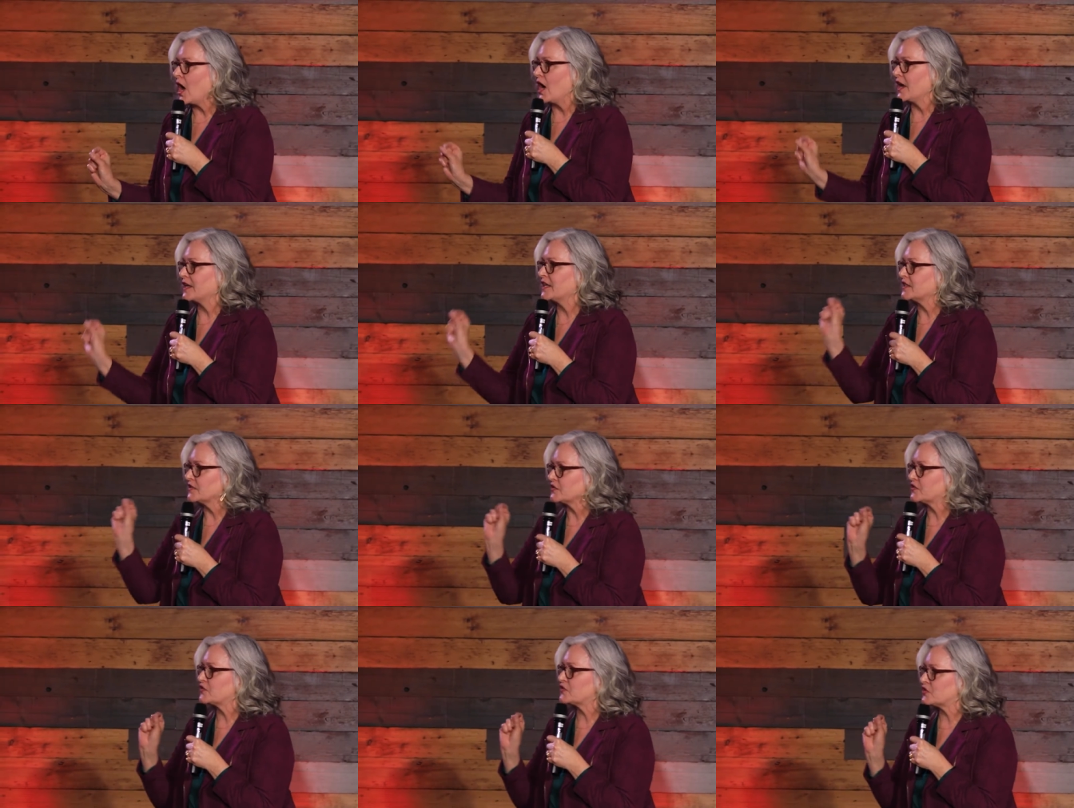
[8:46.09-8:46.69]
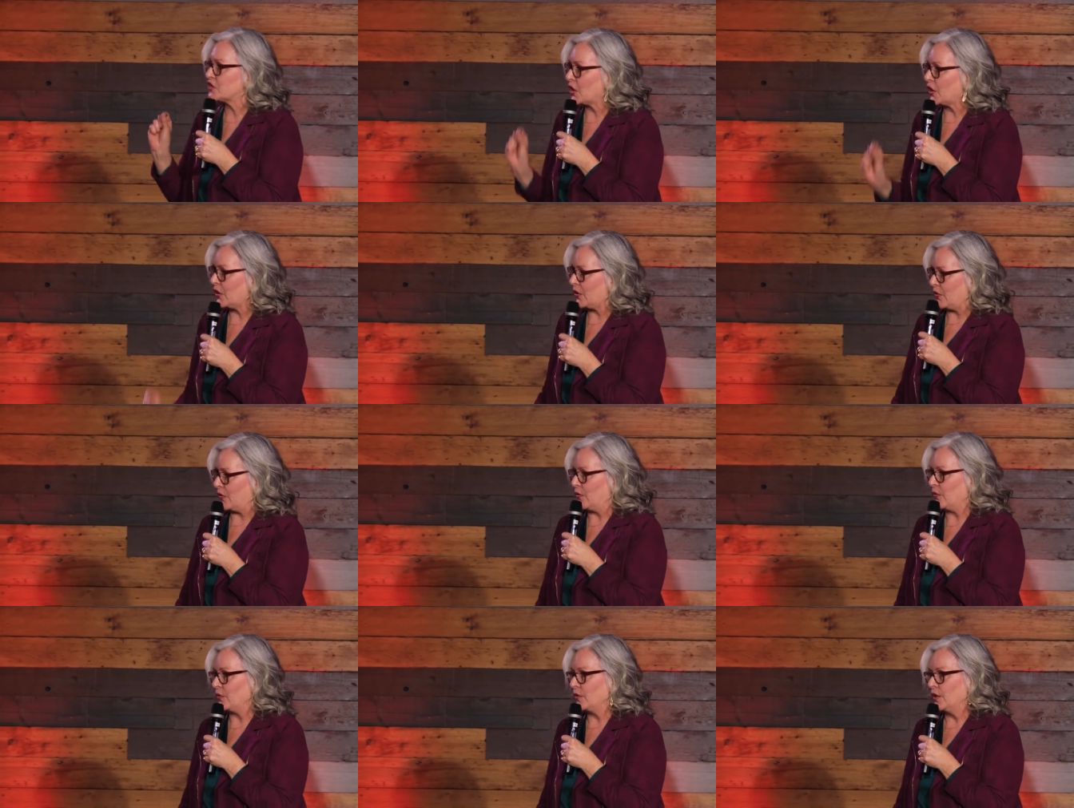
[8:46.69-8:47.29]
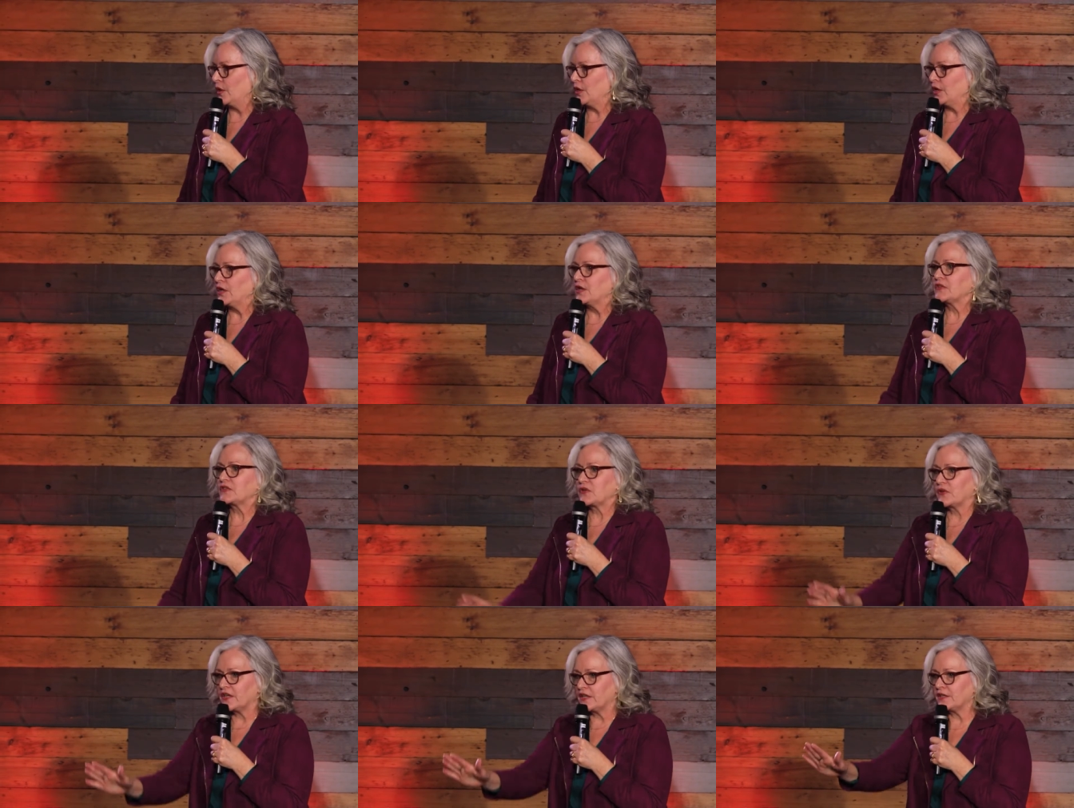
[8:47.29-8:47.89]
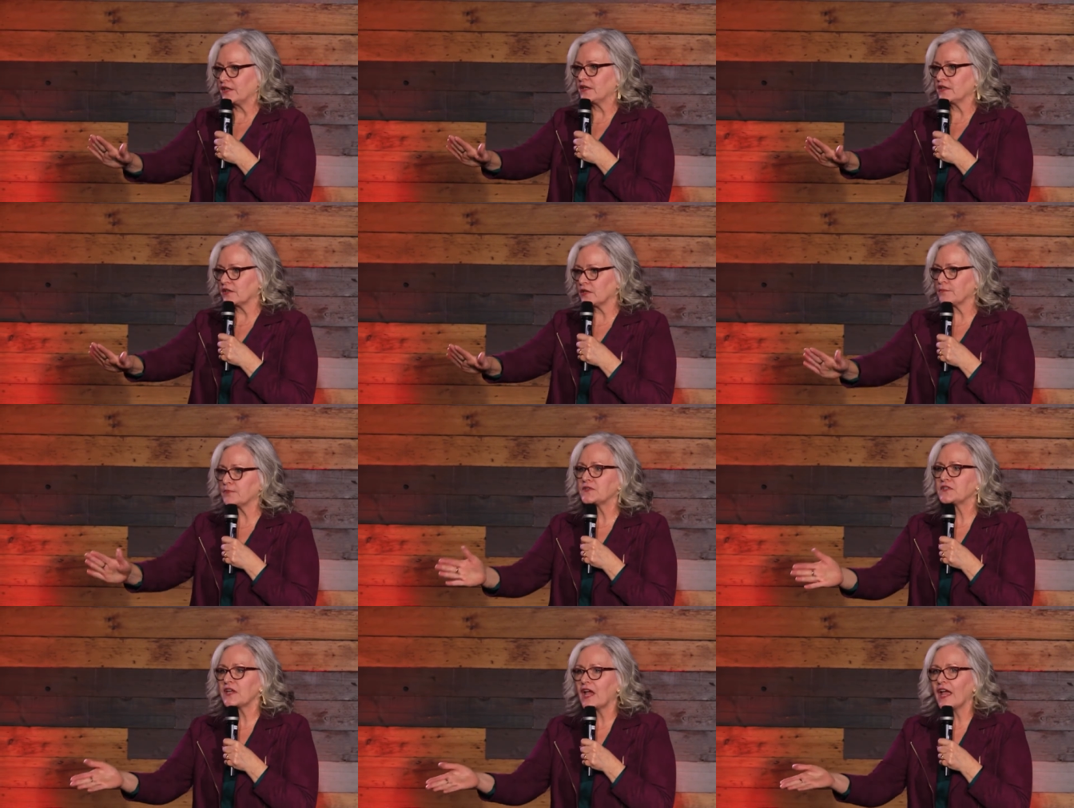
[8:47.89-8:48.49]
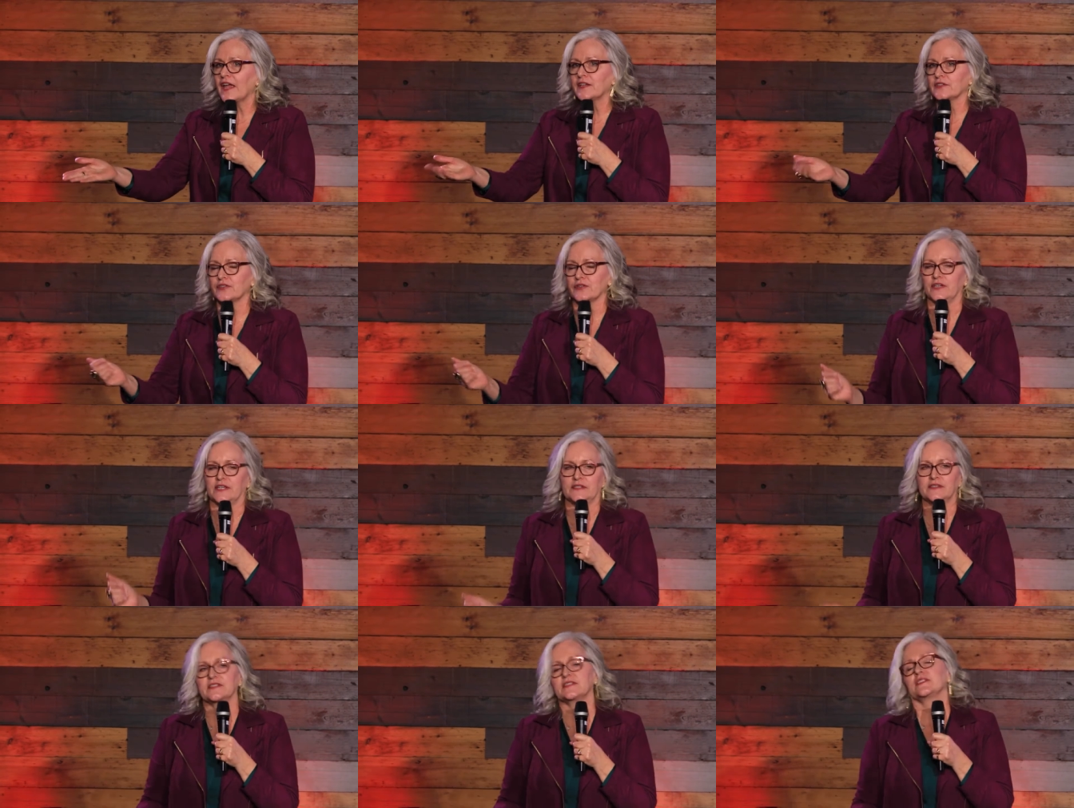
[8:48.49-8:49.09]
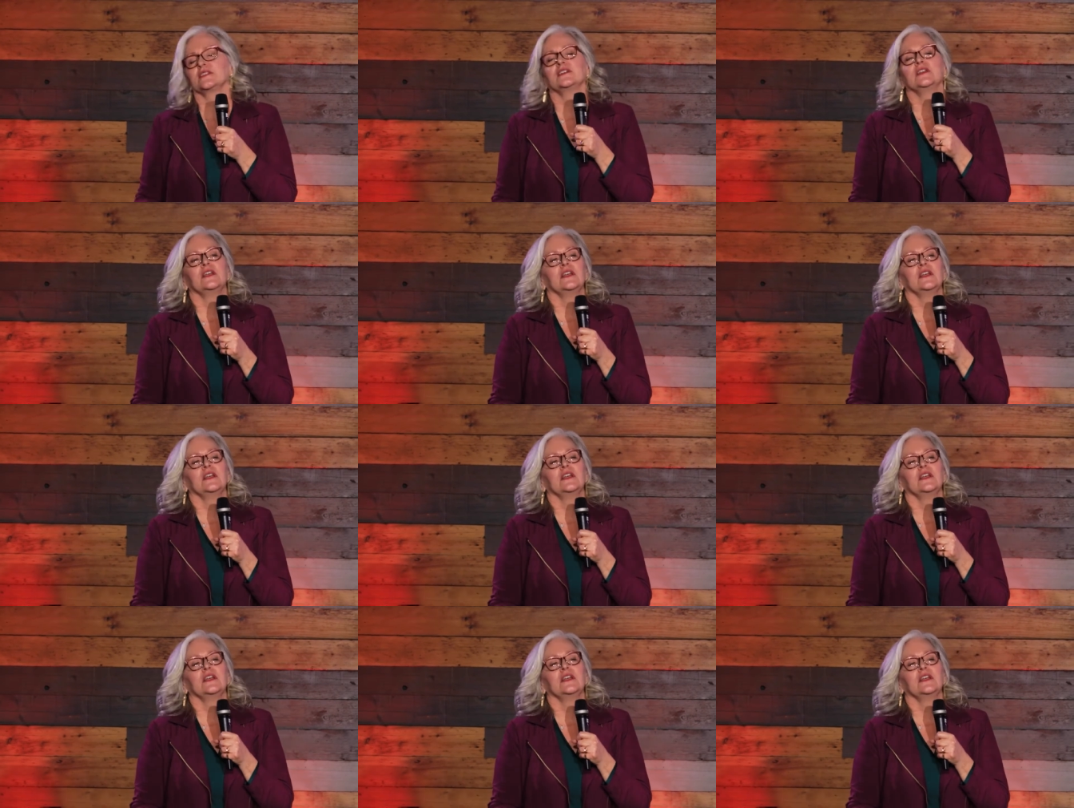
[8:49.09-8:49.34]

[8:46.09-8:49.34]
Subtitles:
on his toe, so he needed a podiatrist.